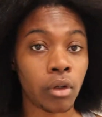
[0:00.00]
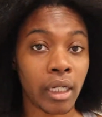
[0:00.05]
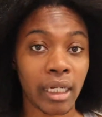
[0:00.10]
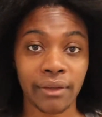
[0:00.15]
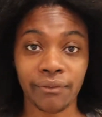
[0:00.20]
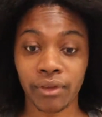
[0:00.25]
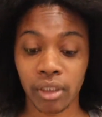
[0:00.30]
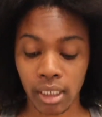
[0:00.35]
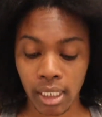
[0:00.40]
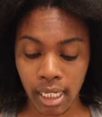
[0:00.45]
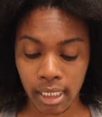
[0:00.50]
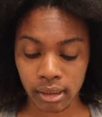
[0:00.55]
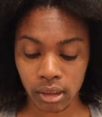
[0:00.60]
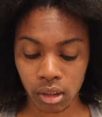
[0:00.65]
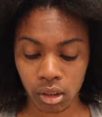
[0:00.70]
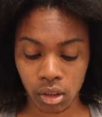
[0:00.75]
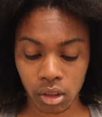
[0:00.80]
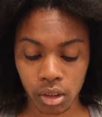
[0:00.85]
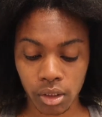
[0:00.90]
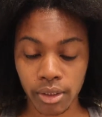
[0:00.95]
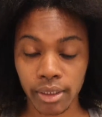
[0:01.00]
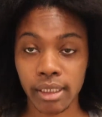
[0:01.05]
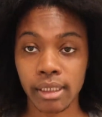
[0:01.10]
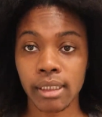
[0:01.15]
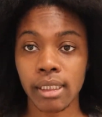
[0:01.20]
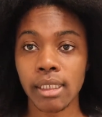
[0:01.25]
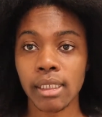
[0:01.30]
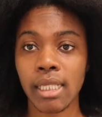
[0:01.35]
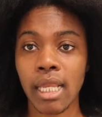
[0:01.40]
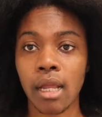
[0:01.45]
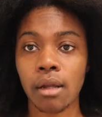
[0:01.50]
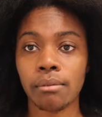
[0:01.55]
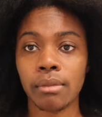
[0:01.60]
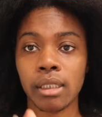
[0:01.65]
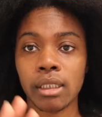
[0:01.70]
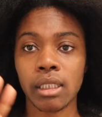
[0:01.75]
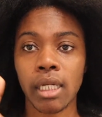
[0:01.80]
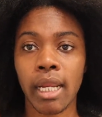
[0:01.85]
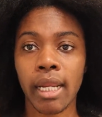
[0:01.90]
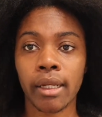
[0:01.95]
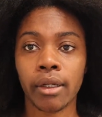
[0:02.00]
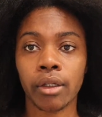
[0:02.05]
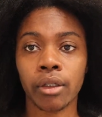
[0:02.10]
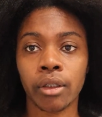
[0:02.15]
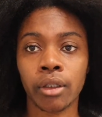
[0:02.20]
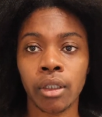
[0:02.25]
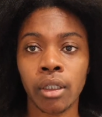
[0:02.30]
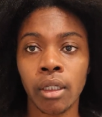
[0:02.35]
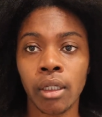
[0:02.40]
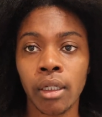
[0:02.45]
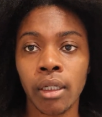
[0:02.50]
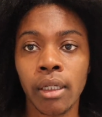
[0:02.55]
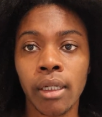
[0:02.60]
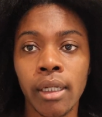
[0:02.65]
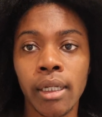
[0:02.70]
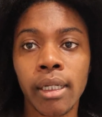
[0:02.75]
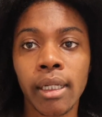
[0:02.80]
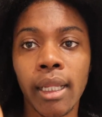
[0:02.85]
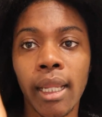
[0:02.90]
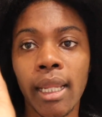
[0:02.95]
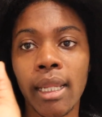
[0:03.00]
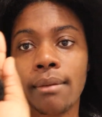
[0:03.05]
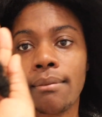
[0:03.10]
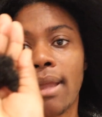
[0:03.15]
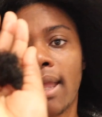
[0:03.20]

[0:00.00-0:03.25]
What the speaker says: I even got to her. This is how much hair came